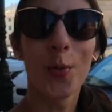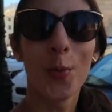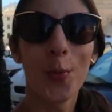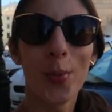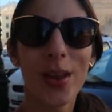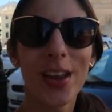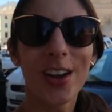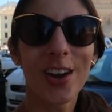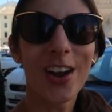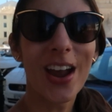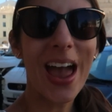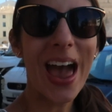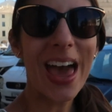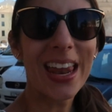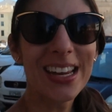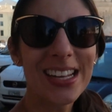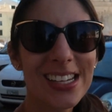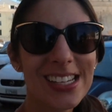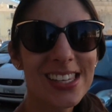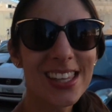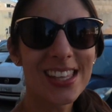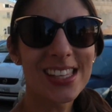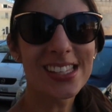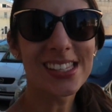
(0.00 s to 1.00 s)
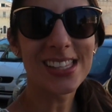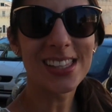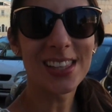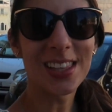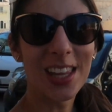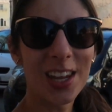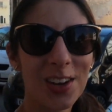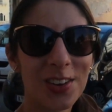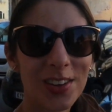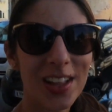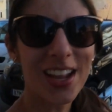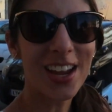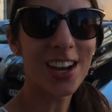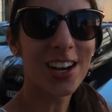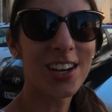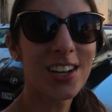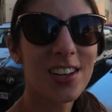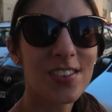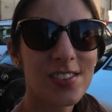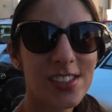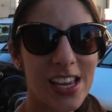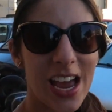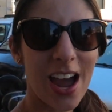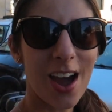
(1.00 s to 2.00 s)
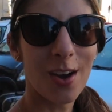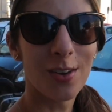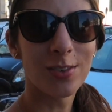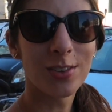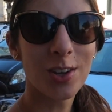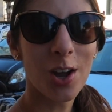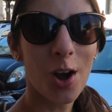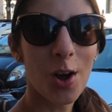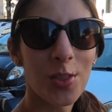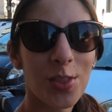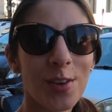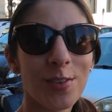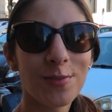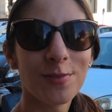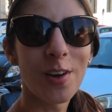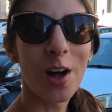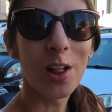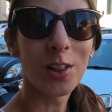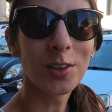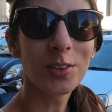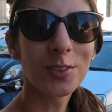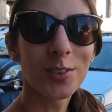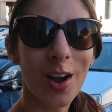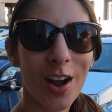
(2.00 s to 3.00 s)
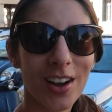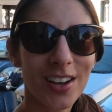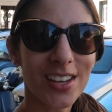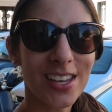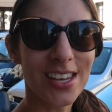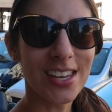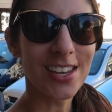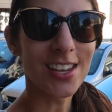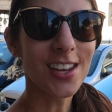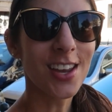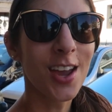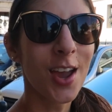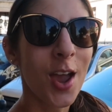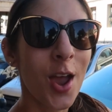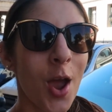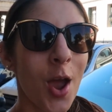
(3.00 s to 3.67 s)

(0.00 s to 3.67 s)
We are headed to this little area of town called the Faliraki,